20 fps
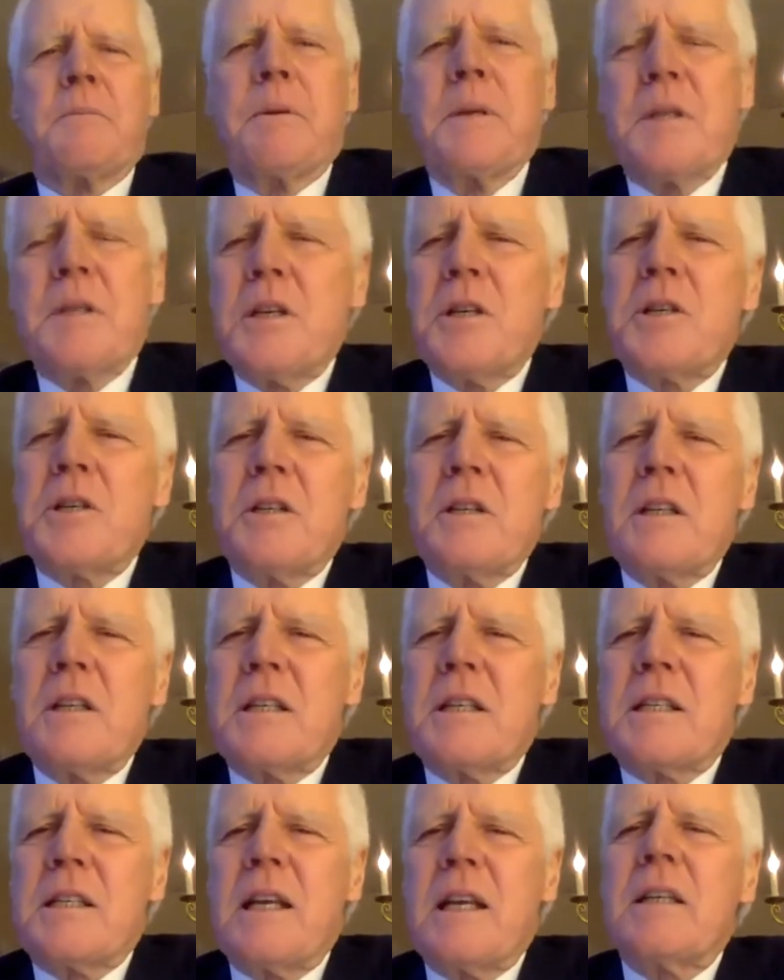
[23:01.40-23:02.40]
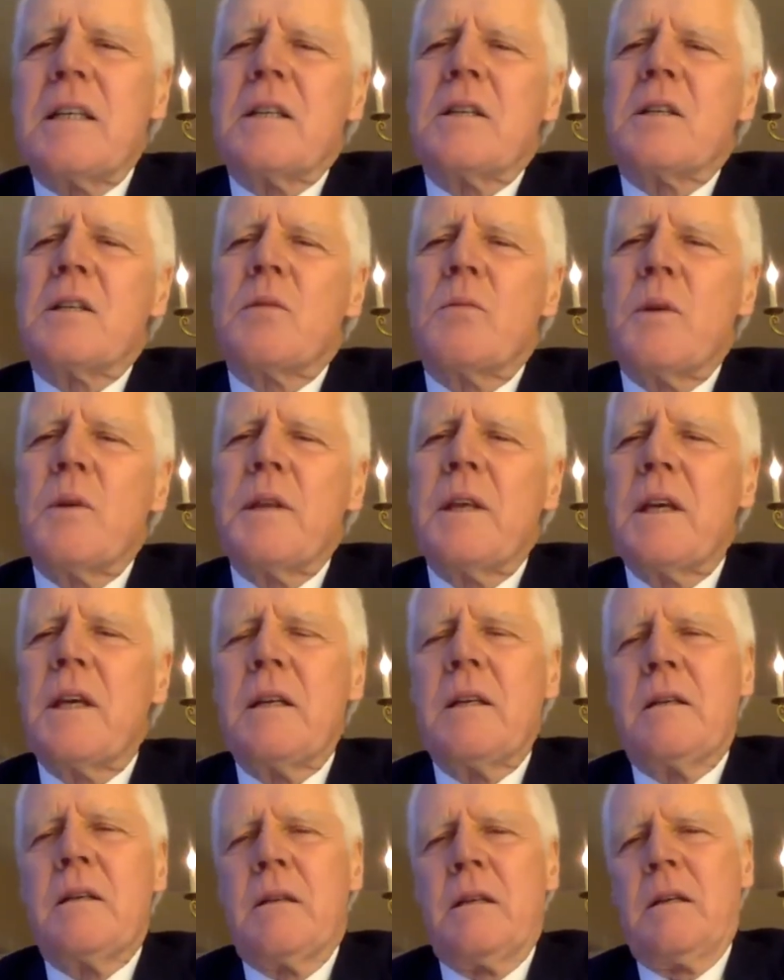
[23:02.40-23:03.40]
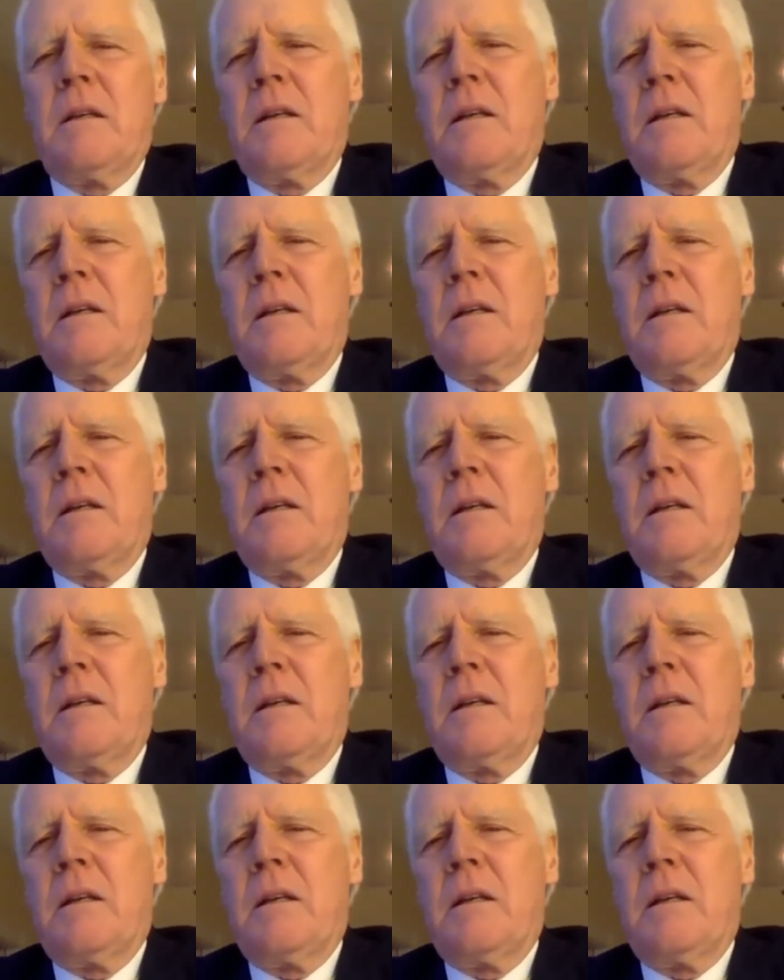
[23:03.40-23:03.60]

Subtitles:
position, this status within